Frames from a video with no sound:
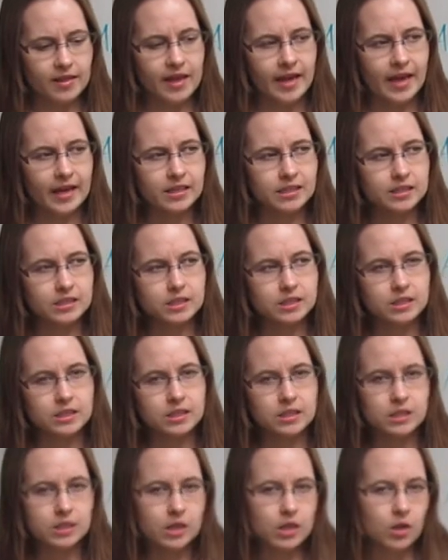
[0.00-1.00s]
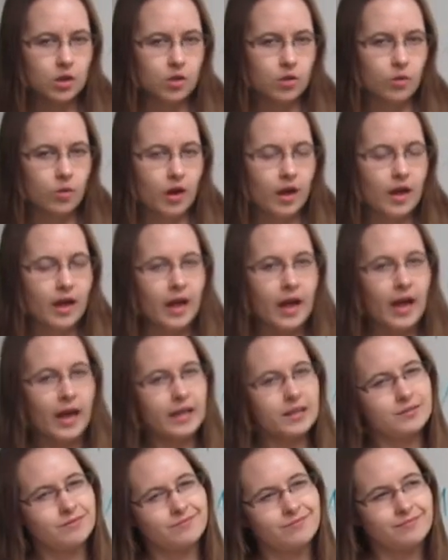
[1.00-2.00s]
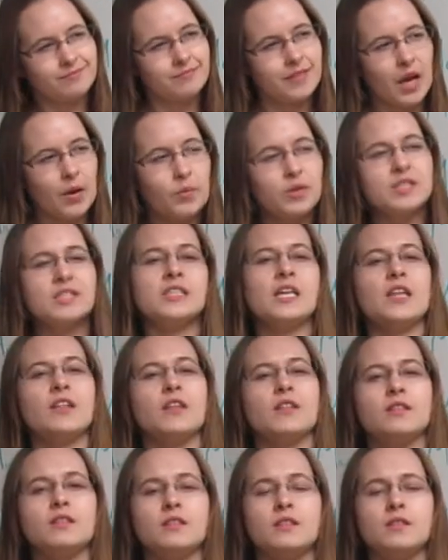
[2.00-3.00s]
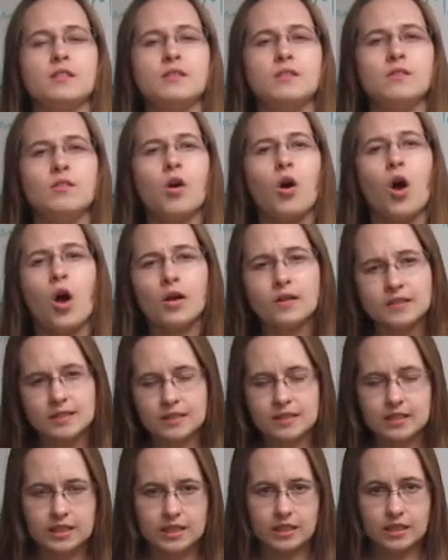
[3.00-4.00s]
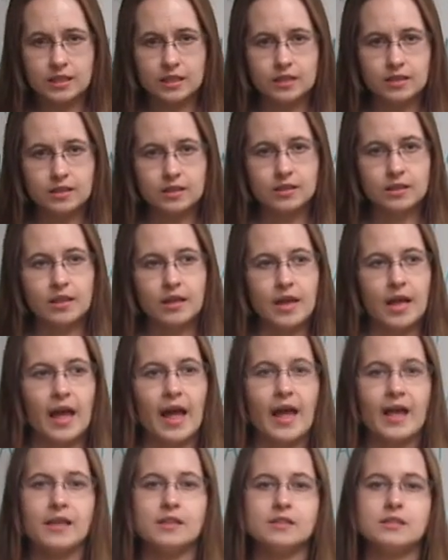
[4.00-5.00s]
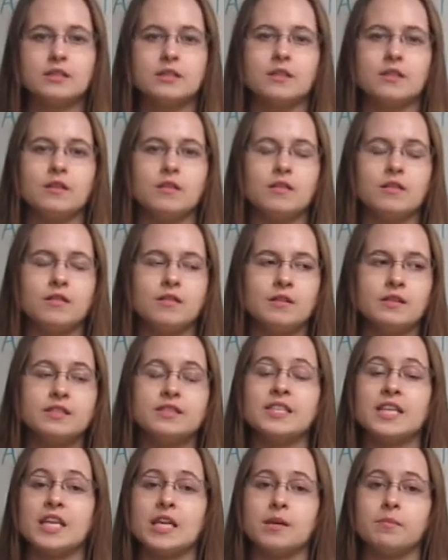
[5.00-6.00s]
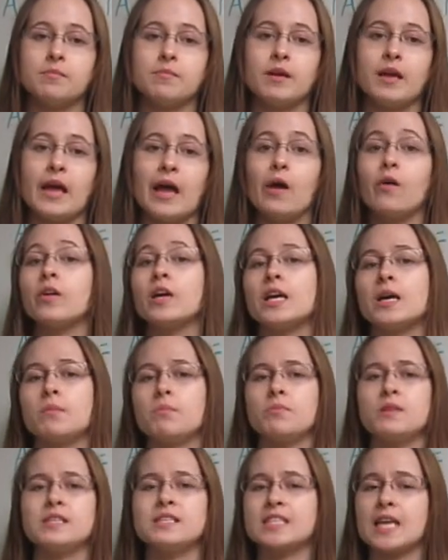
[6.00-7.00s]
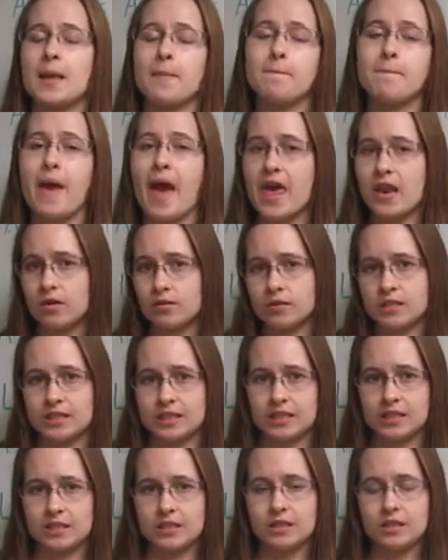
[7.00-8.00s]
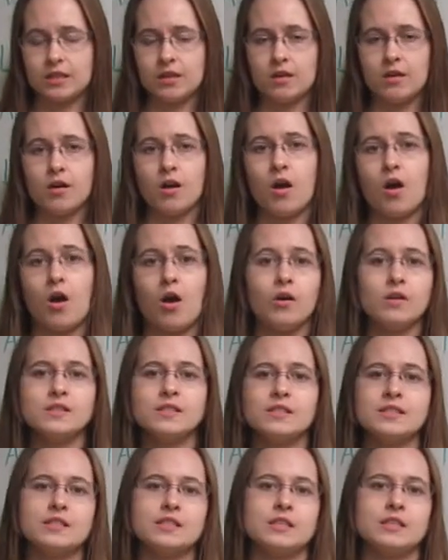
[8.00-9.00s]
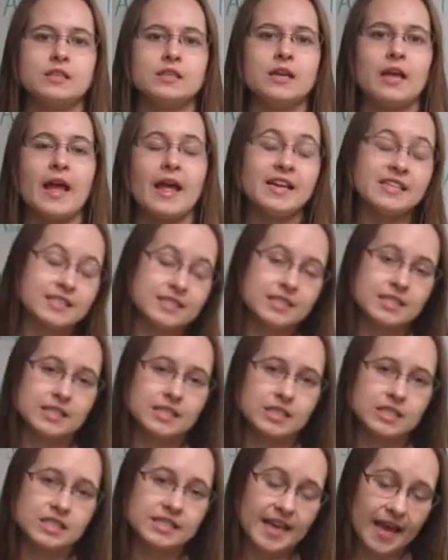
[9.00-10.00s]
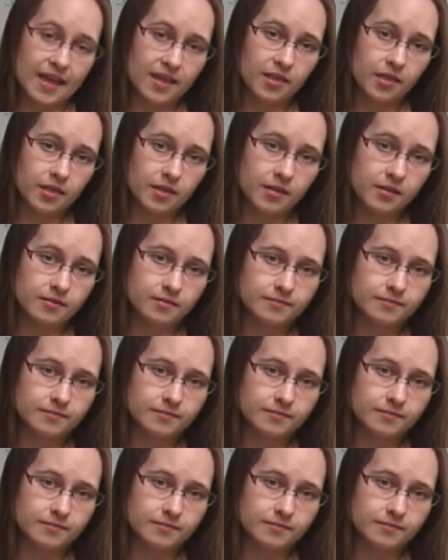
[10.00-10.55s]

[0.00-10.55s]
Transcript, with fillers: that I I would say that all sin has the same outcome, the same penalty. All sin ends in death.